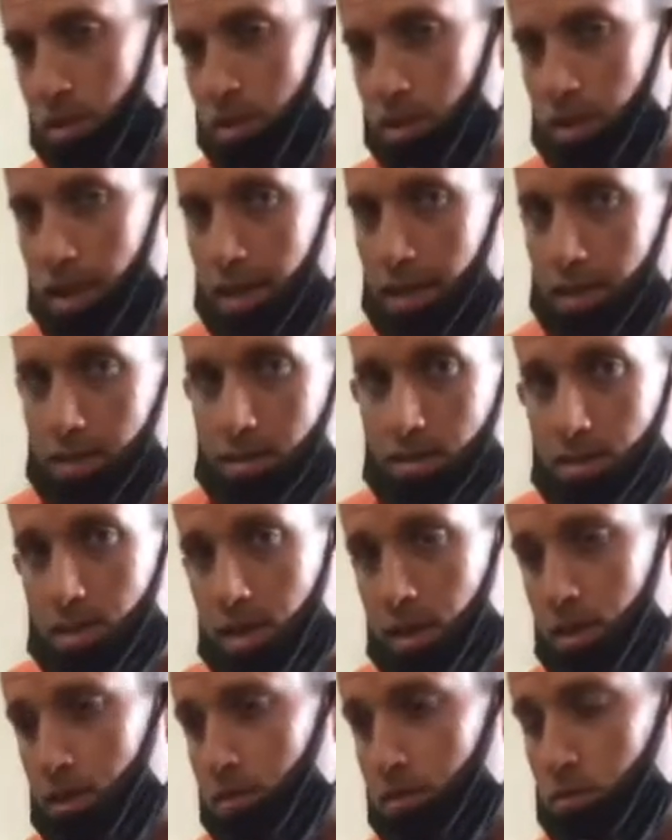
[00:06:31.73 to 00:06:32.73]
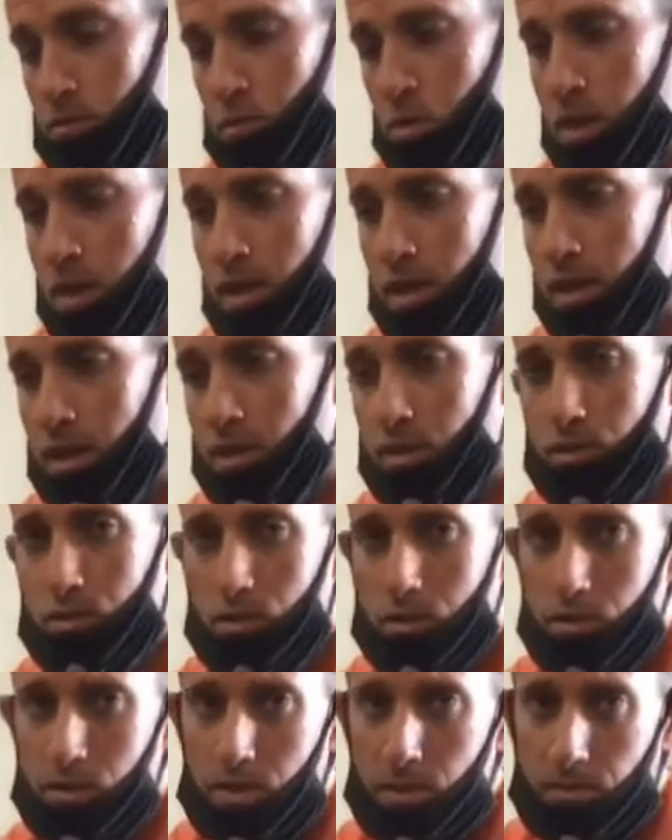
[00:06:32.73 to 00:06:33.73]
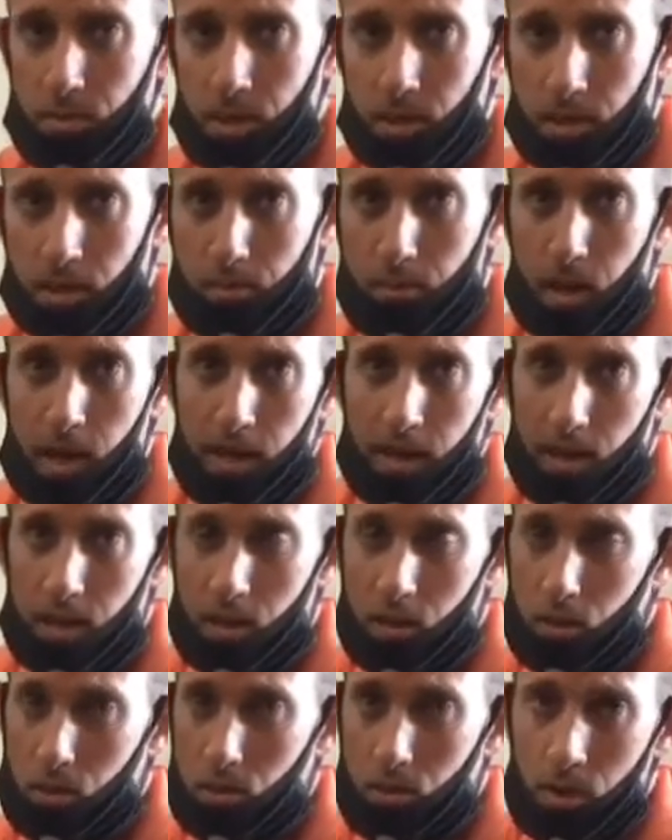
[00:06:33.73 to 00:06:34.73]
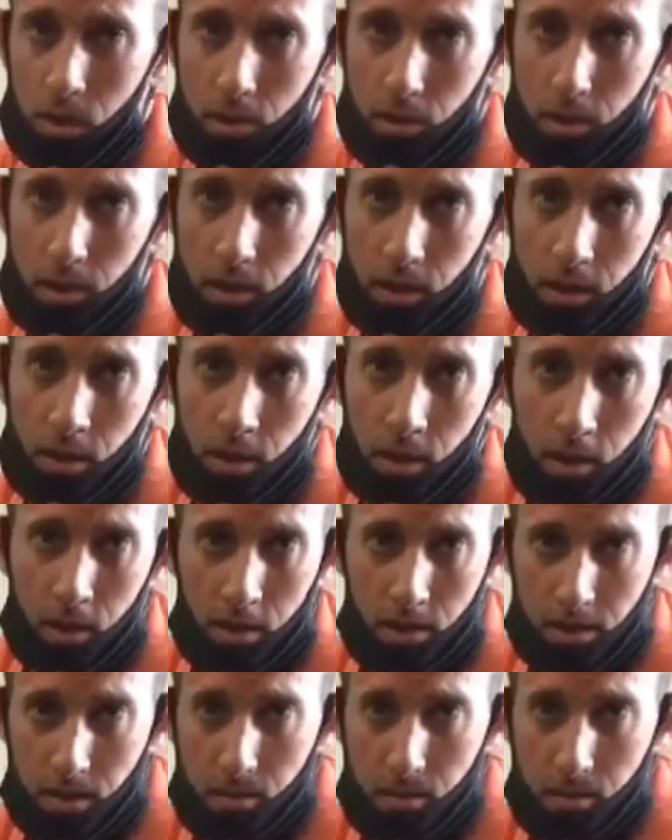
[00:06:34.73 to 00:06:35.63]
would be like, instead of running, you do something like biking or rowing,